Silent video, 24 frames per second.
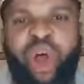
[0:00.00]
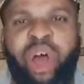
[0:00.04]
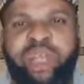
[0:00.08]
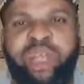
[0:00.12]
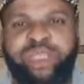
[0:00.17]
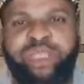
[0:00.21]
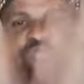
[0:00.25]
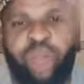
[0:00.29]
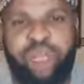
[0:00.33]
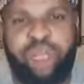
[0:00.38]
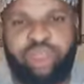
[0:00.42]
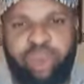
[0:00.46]
All
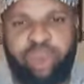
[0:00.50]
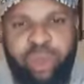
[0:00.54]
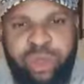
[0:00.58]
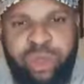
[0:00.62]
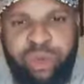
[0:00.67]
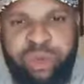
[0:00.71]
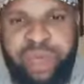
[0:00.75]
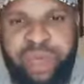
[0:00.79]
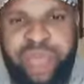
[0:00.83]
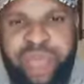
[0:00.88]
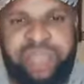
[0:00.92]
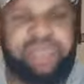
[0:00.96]
the way
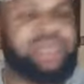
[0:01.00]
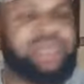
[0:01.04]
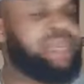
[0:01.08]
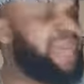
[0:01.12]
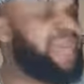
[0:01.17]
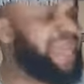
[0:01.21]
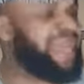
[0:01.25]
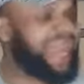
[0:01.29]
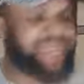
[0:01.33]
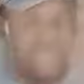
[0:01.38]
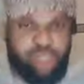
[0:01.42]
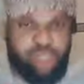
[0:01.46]
you get.
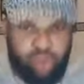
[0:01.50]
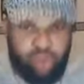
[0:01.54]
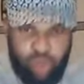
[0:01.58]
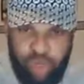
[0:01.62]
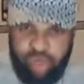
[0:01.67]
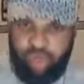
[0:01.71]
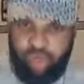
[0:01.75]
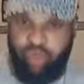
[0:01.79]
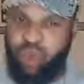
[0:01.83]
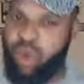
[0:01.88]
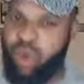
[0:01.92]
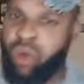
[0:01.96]
Eh ya yes
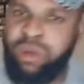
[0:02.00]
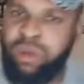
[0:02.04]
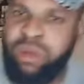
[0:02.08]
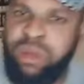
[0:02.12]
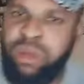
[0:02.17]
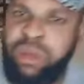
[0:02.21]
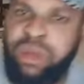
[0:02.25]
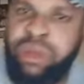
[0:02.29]
was wo.